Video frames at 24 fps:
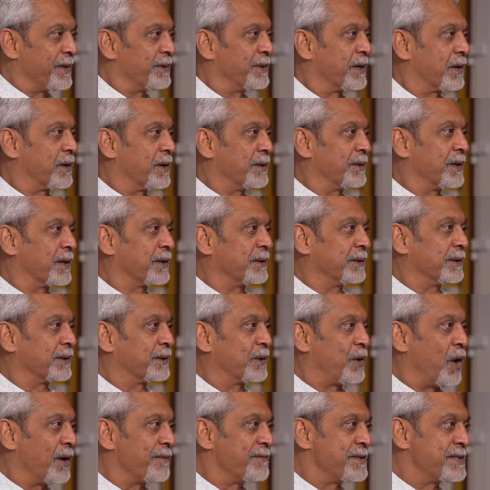The
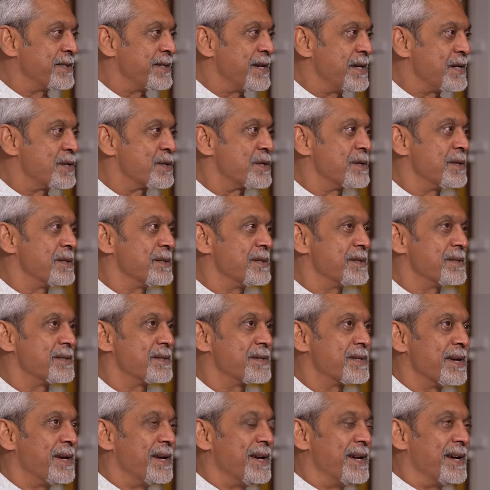
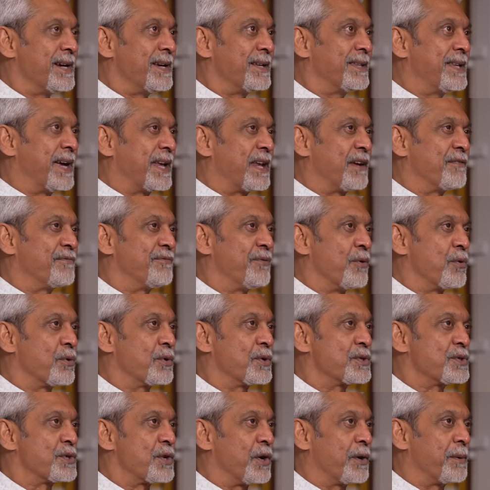conversations that are
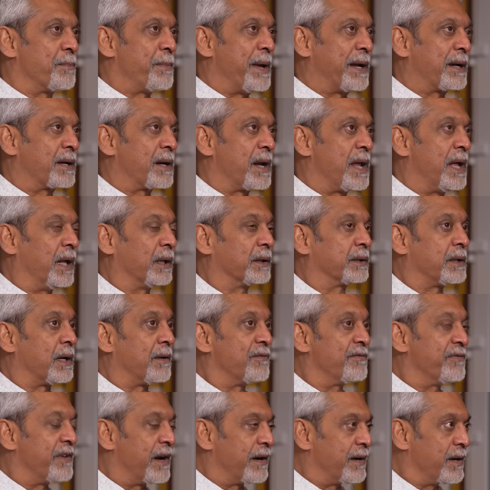focused on mental health are
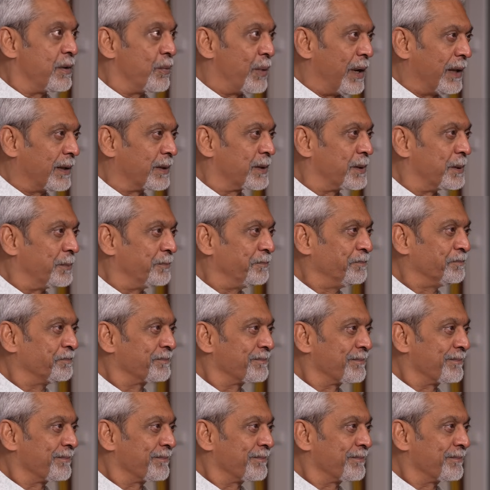very welcome.